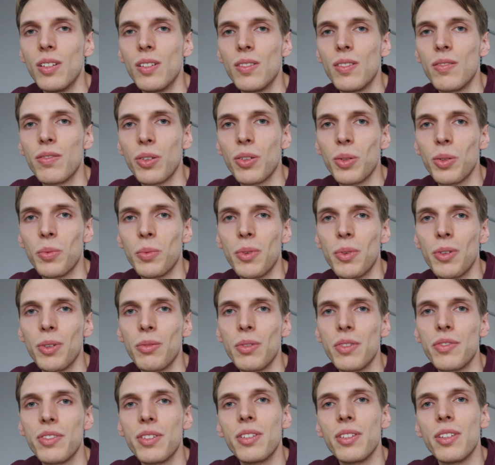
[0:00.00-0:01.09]
from
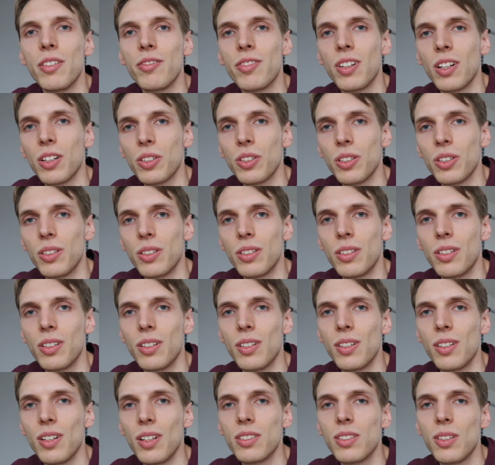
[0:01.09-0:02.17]
within the function
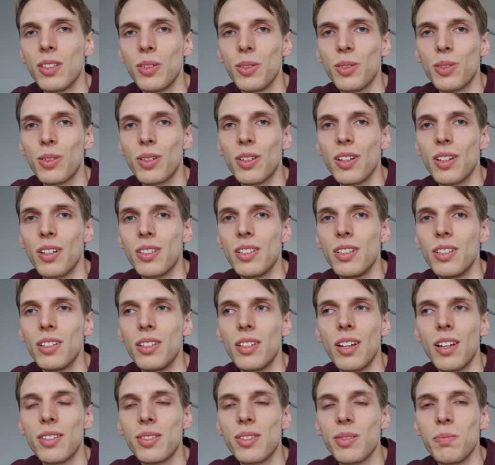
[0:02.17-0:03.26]
as long as it
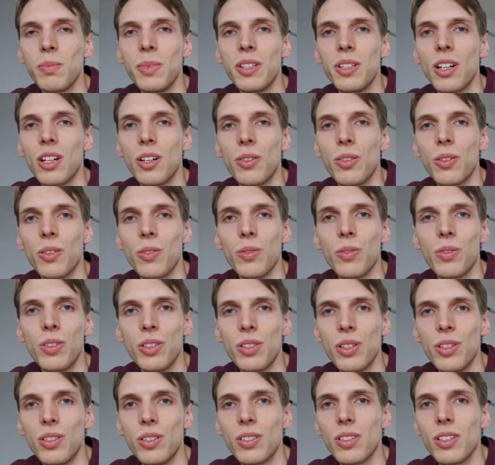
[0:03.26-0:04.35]
doesn't meet our
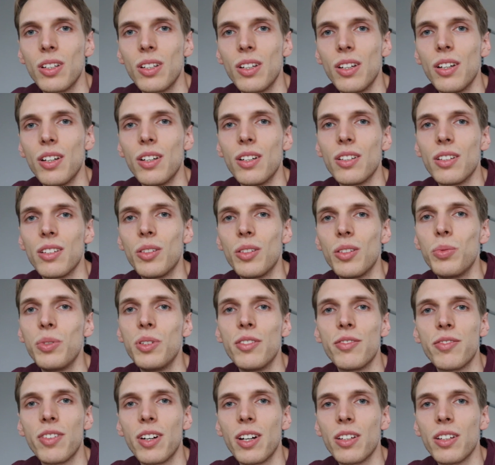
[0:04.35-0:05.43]
conditions that we
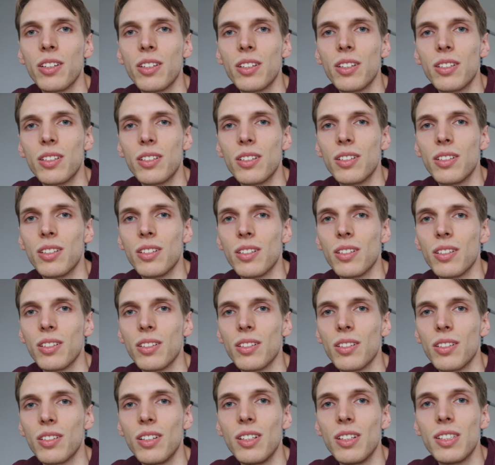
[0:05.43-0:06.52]
defined
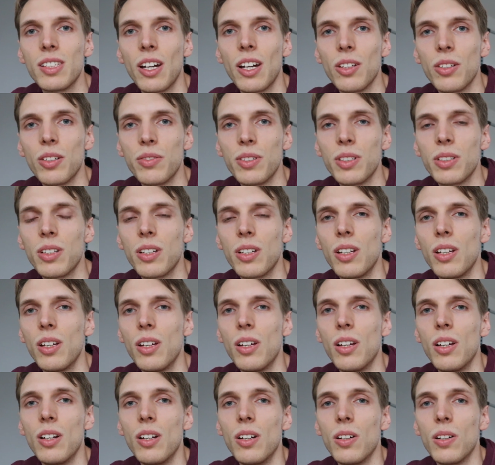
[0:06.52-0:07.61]
inside of it,
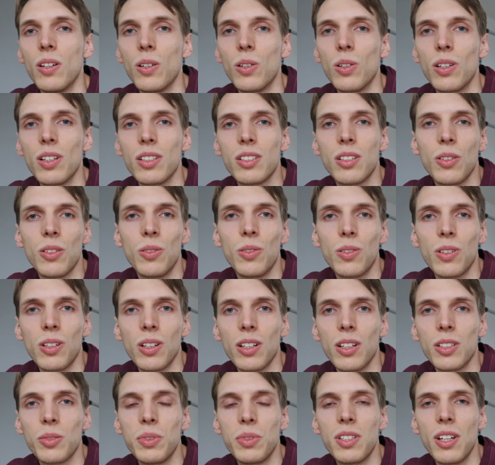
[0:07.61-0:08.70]
or as long
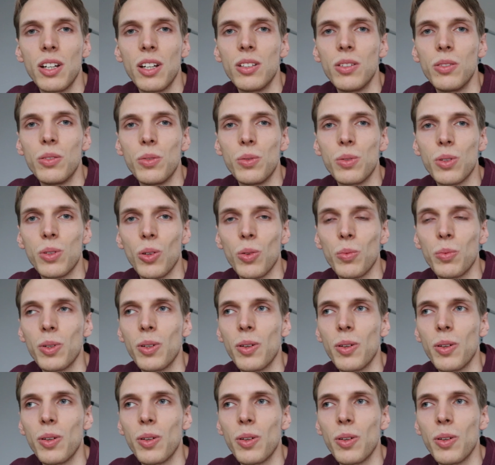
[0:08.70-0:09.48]
as we set it to stop.